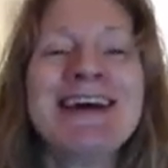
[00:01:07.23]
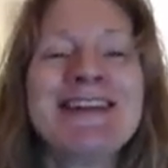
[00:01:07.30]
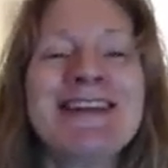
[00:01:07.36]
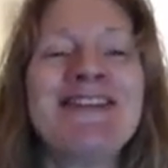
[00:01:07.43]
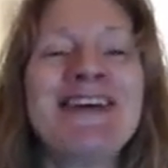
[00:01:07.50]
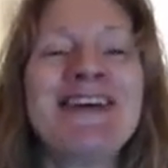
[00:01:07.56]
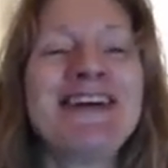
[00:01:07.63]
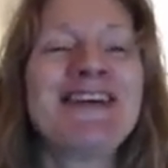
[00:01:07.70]

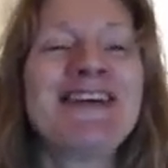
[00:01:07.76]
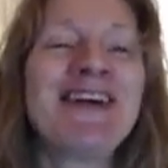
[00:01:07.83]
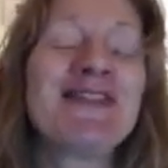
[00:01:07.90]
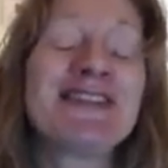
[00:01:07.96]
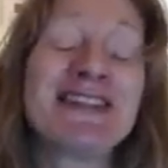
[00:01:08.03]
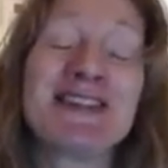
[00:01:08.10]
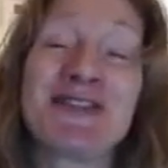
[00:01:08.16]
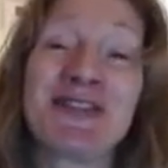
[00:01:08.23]
What your
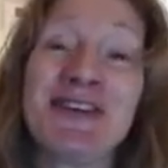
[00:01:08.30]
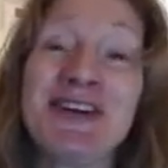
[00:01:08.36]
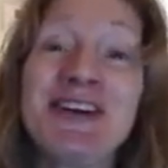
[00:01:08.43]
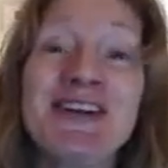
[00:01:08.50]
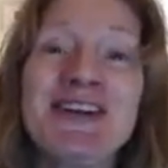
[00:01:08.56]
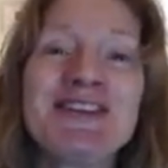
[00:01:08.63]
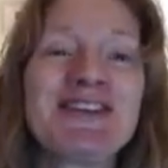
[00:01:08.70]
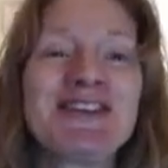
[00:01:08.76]
emphasis
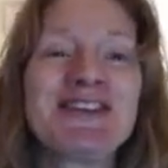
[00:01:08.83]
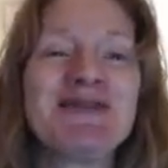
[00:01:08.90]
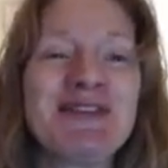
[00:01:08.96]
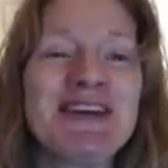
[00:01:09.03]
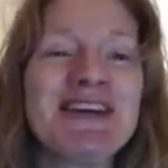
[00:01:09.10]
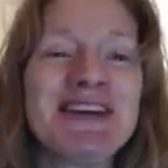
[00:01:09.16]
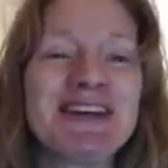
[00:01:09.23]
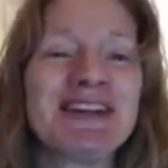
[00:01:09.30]
really should
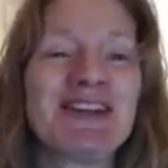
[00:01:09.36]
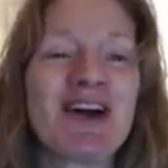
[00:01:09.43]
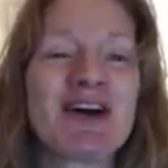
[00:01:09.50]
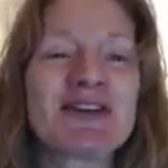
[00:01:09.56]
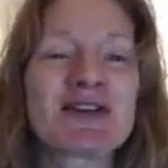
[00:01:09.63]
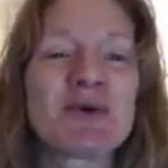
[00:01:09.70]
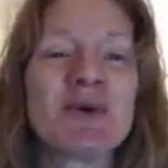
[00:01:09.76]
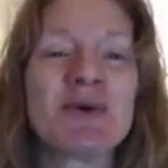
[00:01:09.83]
be in
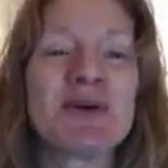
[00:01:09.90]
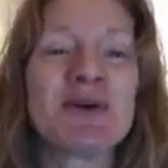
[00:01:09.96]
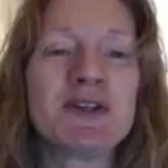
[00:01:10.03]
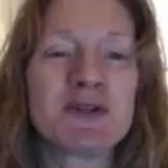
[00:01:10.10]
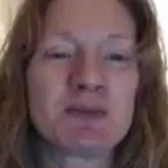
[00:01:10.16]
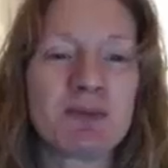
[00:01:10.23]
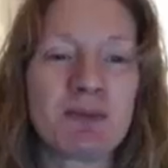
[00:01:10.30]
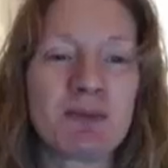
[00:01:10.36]
law school
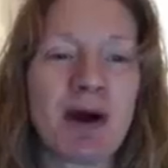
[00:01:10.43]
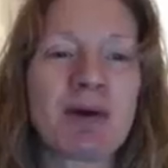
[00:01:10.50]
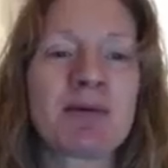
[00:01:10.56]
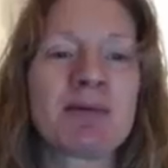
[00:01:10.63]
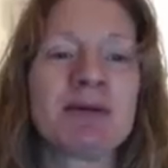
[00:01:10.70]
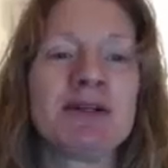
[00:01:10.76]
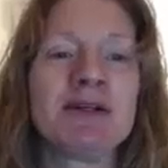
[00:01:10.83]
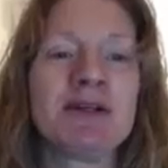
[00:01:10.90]
is
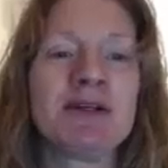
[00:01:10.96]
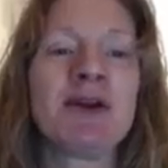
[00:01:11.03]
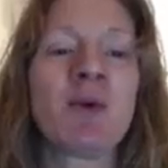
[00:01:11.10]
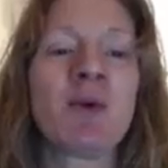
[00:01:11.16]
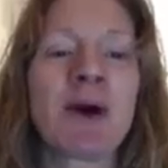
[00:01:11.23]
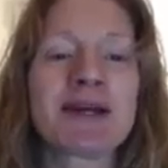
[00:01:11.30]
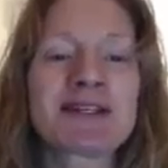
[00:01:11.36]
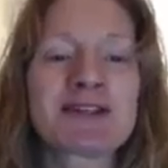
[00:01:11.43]
probably,
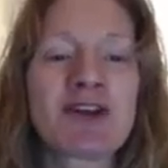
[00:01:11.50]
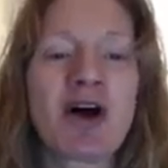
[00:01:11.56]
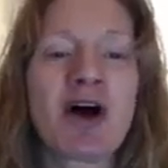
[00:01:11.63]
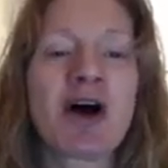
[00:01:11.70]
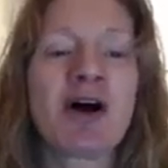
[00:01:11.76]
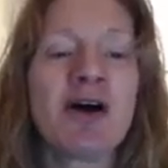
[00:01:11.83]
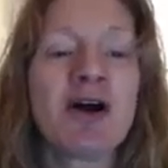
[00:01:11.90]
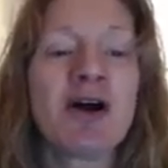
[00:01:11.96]

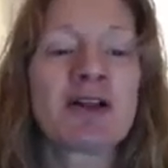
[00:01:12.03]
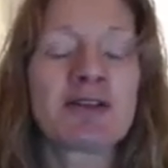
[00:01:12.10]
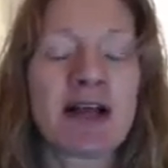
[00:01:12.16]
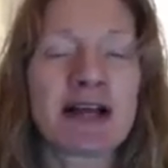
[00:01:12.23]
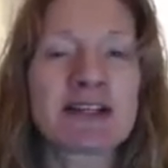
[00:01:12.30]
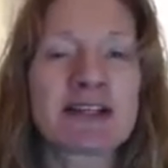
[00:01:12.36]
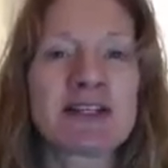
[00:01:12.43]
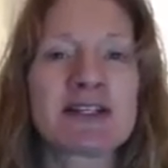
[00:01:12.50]
Westlaw,
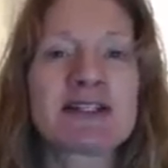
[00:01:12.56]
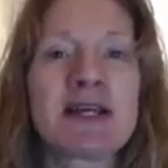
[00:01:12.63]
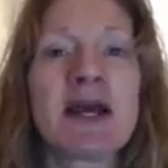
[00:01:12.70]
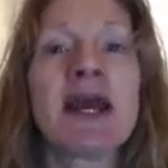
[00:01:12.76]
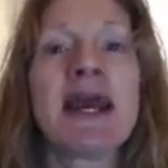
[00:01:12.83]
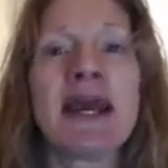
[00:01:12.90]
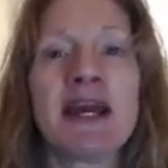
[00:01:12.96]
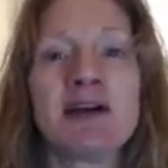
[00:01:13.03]
Lexis,
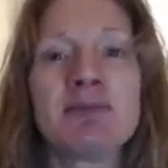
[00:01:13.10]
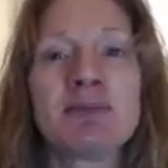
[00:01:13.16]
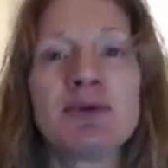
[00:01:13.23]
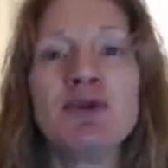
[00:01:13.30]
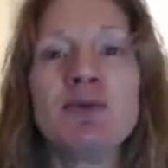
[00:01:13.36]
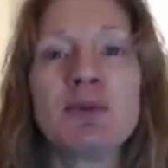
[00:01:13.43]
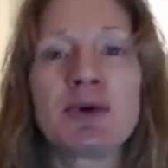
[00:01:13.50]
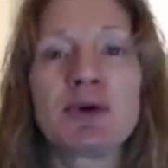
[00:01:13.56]
and
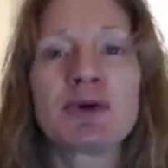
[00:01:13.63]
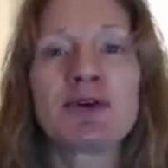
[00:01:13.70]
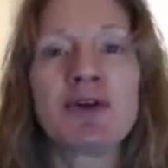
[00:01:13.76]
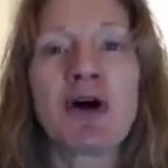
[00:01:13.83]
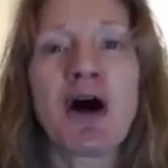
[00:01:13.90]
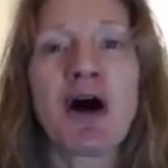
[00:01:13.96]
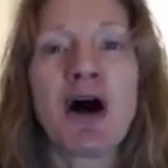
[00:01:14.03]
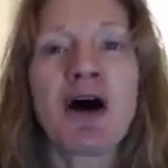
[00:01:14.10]
Bloomberg
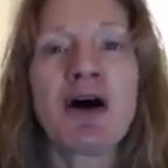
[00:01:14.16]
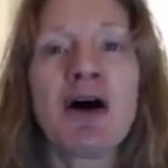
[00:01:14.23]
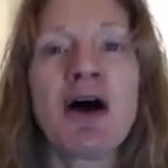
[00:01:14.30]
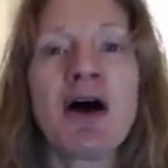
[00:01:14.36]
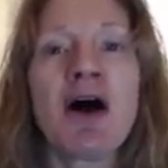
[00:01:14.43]
Law.